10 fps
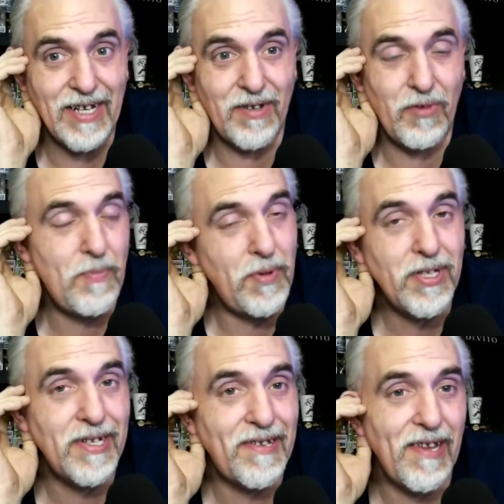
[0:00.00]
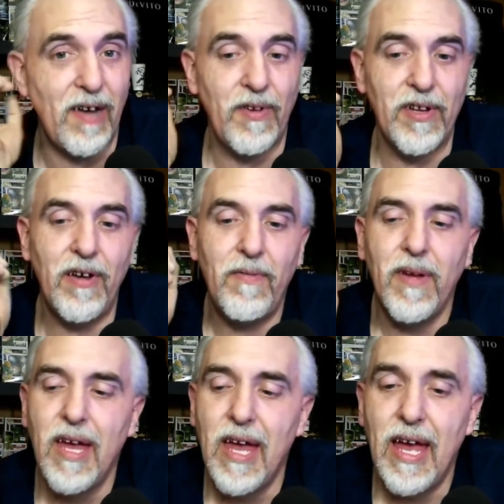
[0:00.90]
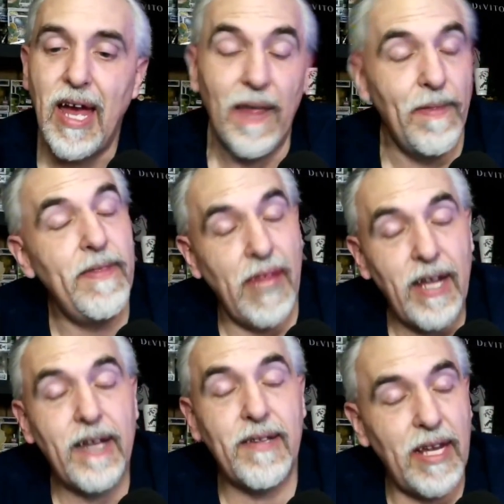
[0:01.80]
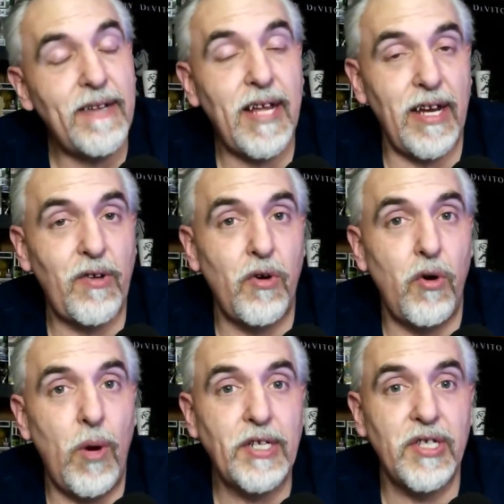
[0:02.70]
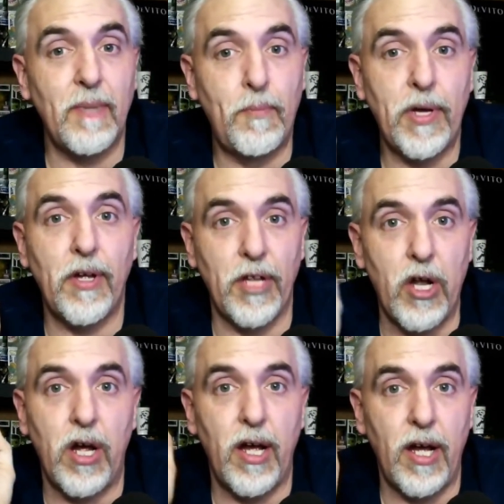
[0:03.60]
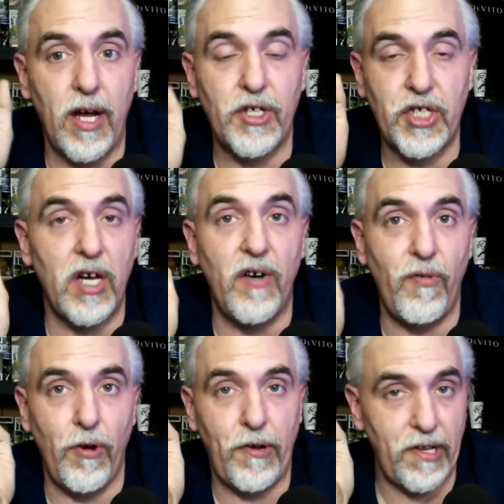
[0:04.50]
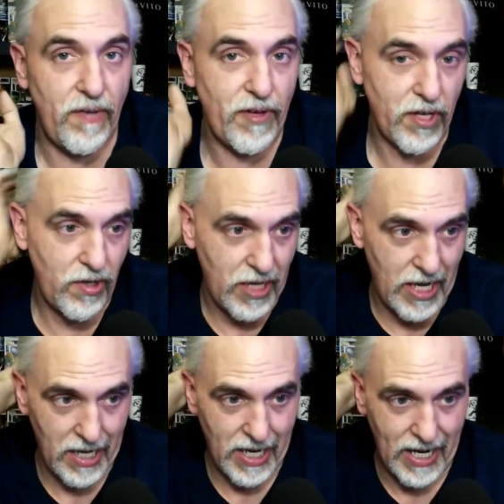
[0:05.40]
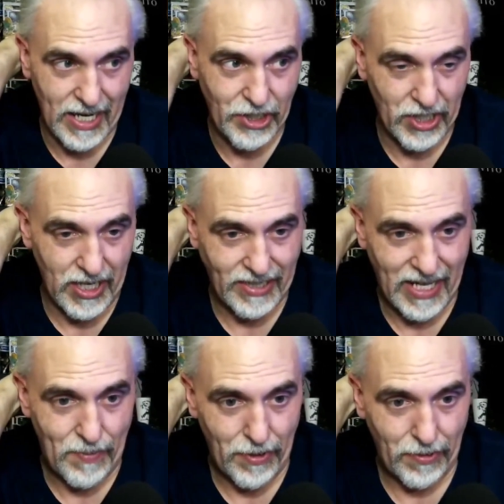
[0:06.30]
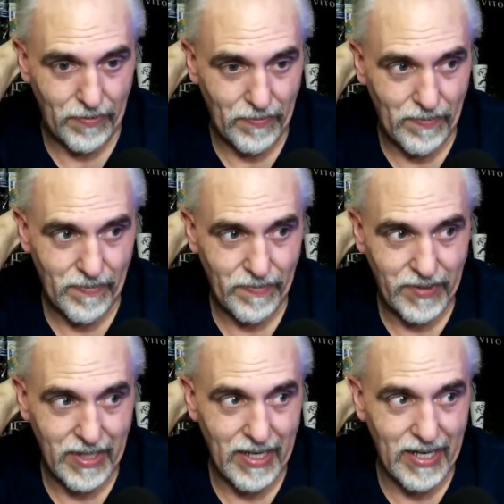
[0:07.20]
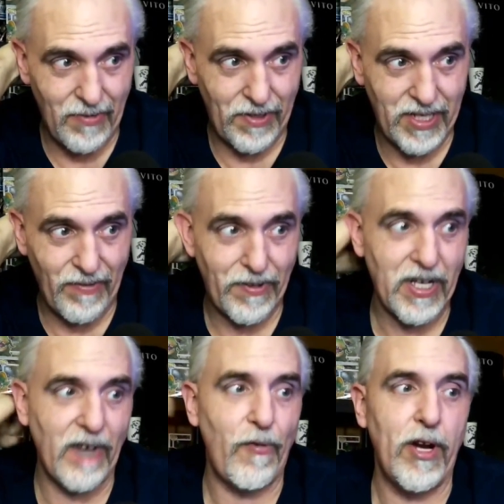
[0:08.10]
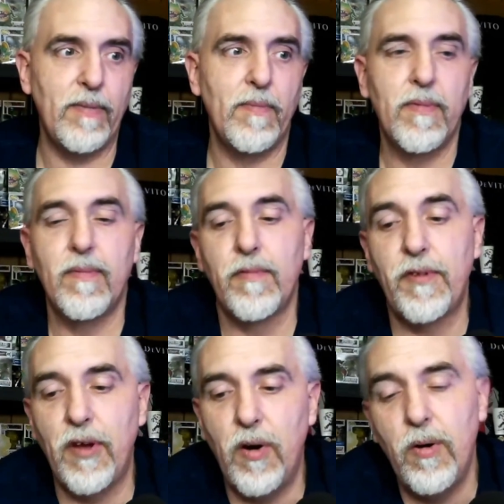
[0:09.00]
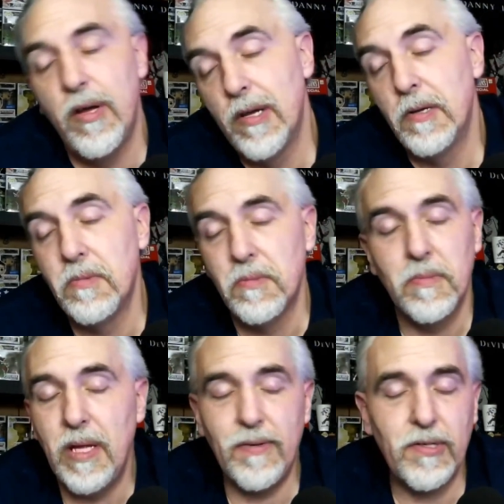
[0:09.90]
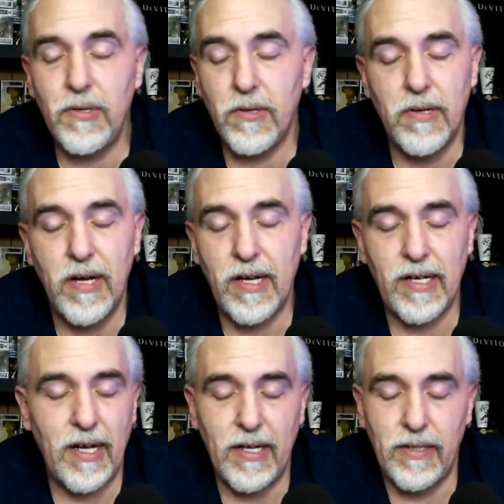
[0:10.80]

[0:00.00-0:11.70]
it, rebuilding itself, you know? And that is kind of cool, watching it build a shell for itself, you know? I actually like that part. It was different. So that was cool. I